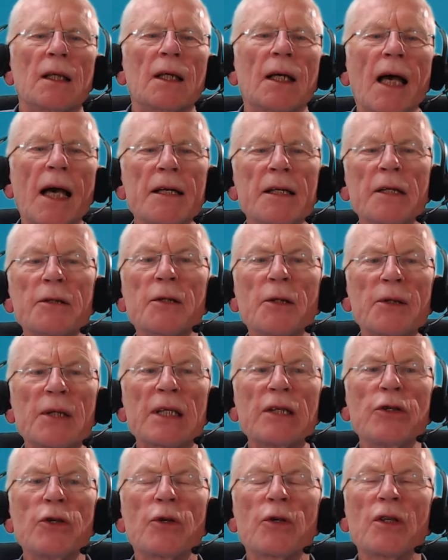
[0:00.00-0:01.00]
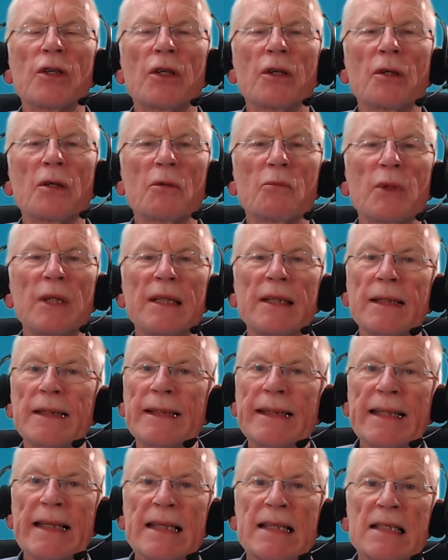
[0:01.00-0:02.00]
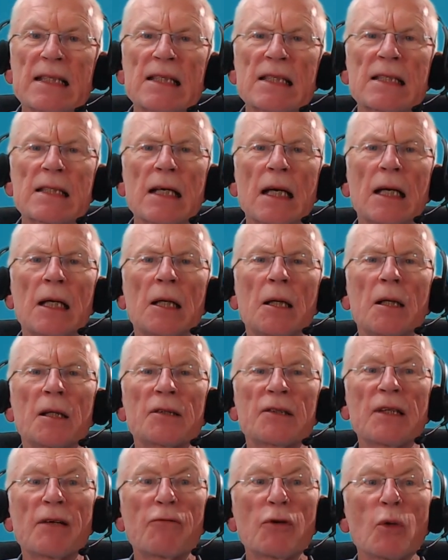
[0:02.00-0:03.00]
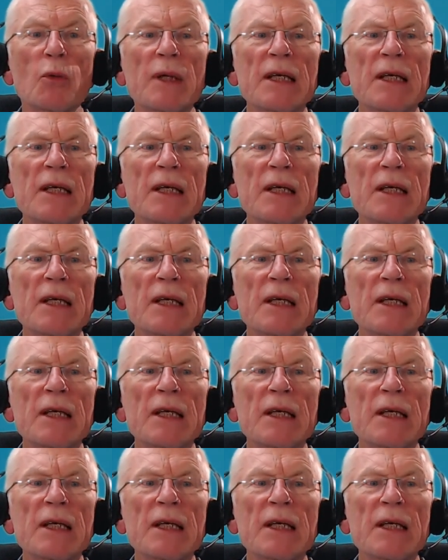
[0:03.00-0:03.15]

Another thing you can do, and we did this several